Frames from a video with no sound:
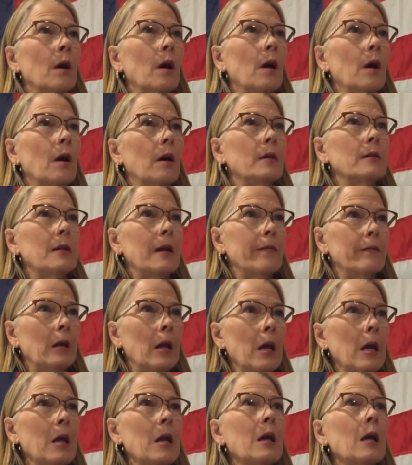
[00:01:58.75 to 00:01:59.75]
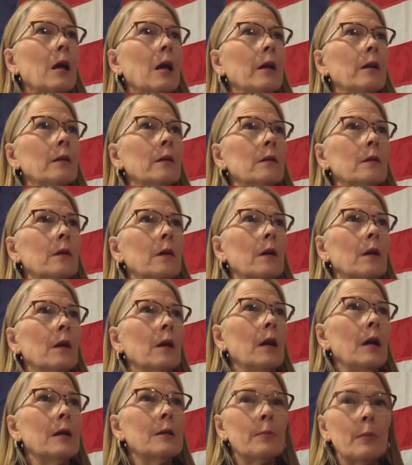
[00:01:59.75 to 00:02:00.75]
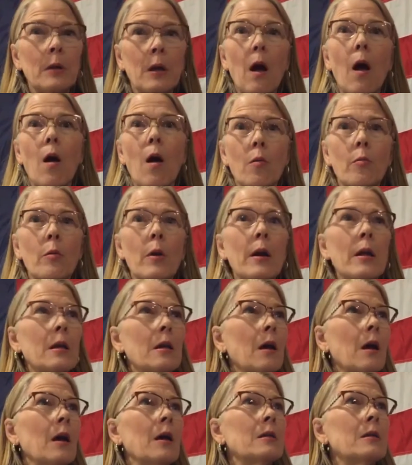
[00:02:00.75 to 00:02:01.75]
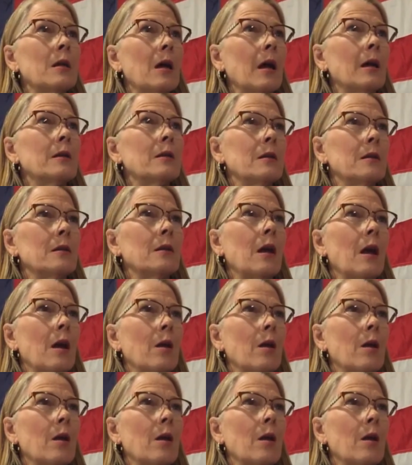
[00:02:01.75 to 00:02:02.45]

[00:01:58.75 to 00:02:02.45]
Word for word: uh, David Hann, has been already contacting the